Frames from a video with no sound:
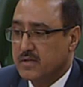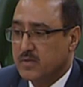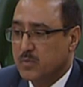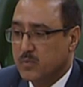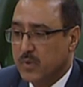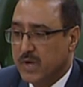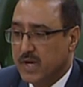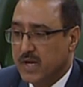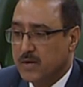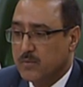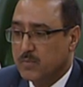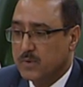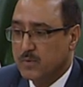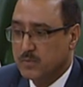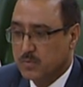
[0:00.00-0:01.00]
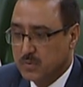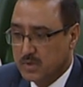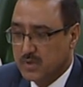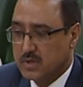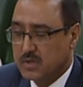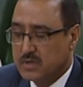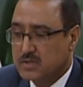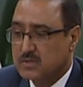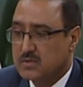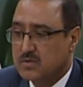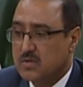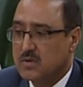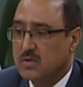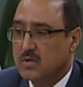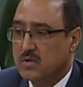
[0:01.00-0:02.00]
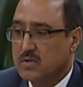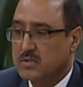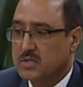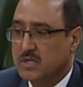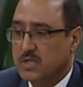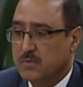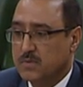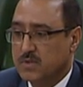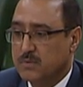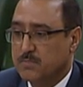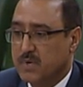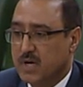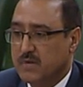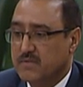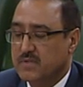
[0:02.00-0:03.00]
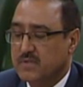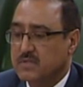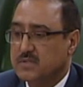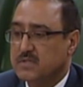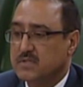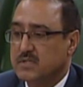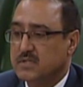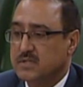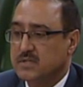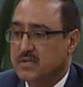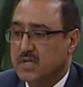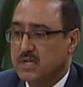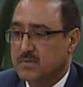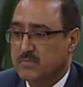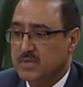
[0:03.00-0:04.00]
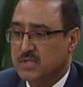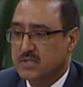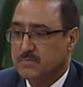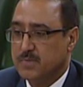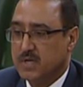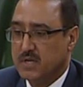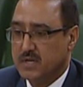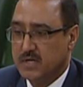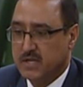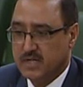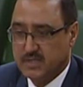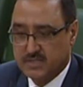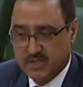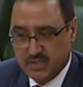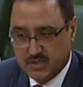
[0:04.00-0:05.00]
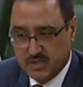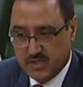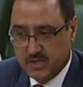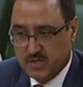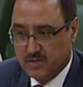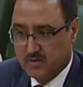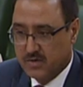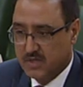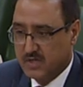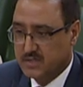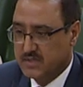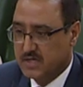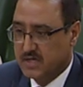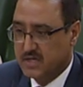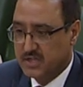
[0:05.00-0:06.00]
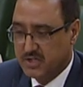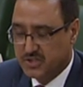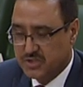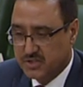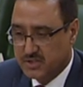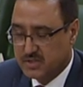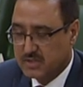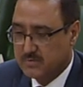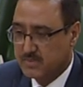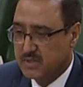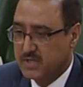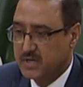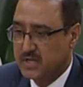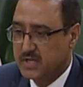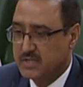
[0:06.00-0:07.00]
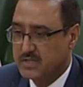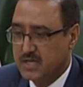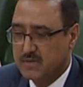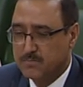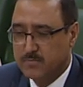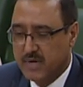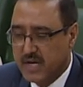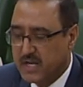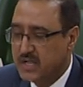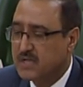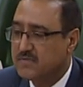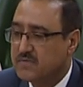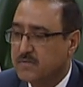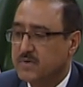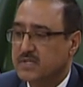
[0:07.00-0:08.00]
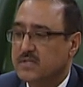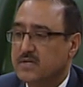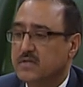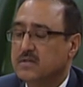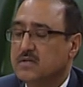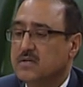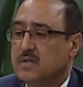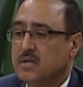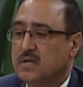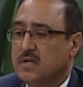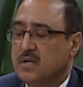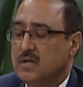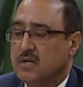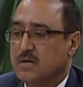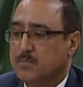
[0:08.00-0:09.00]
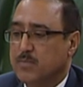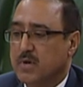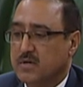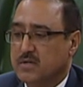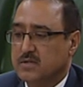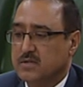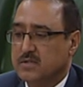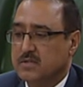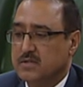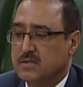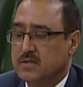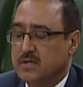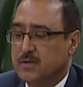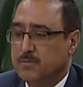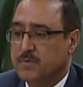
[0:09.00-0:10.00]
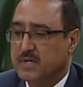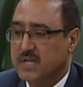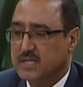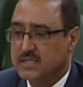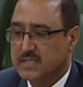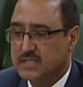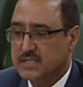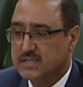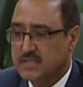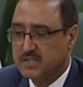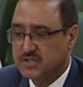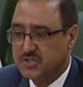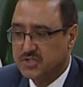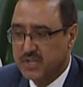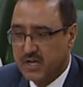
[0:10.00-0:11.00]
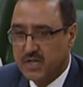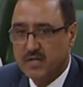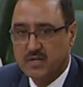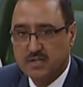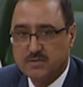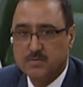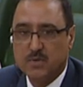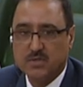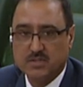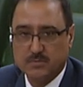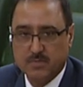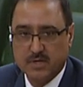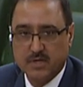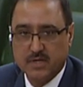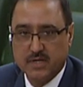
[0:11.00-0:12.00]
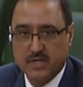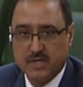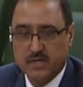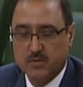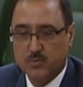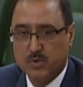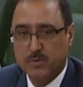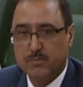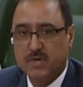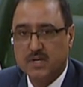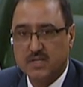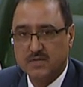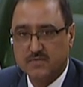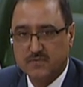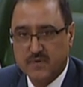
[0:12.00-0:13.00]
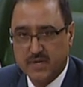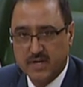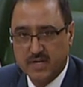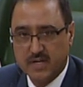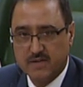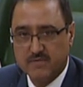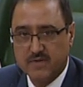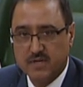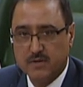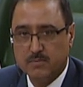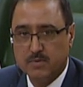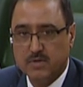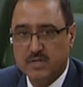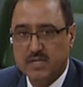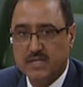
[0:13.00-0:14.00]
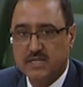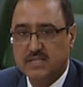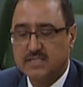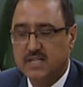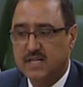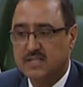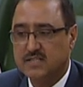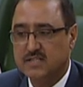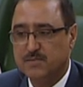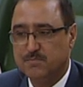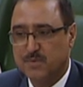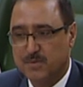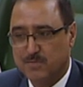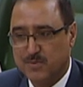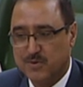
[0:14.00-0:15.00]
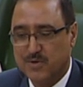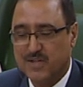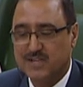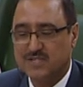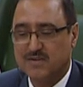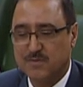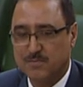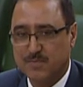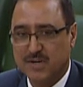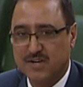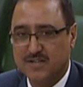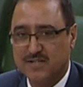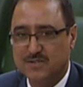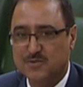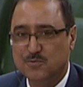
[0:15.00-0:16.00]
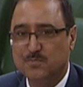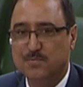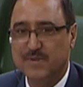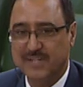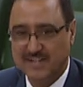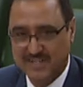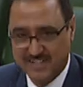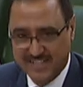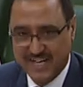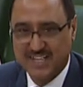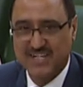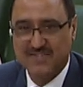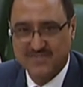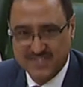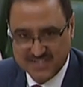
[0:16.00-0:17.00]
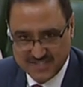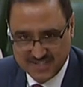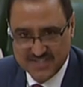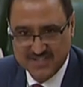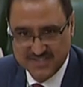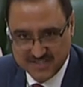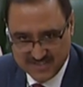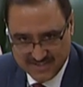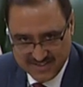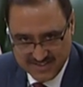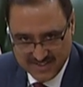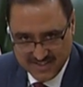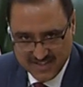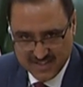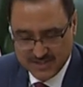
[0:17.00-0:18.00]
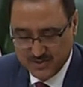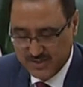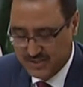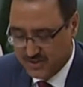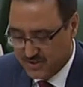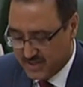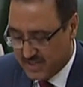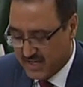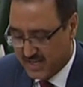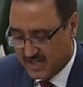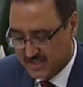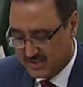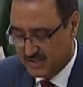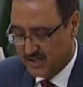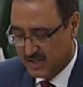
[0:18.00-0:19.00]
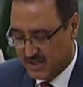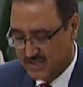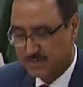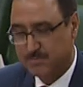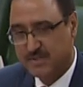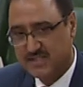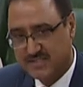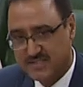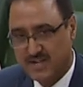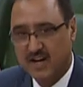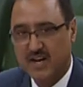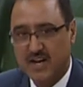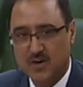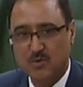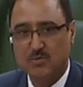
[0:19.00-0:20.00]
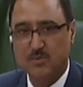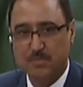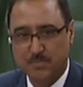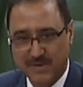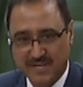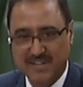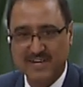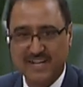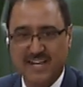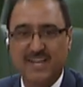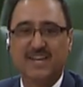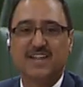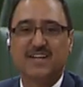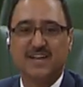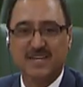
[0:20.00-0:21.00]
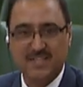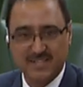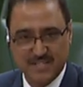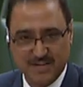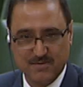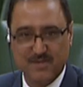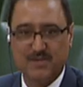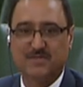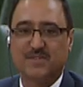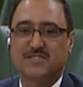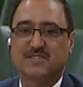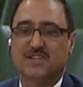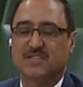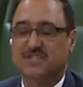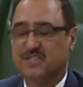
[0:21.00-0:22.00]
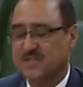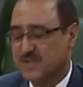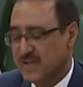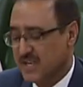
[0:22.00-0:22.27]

the way we work so closely with provinces and municipalities and territories, indigenous communities, and many of our other partners, because this shared responsibility. We make the funding available. It is actually proponents or partners who build that infrastructure. So in your case, it's Mississauga who will be building that infrastructure.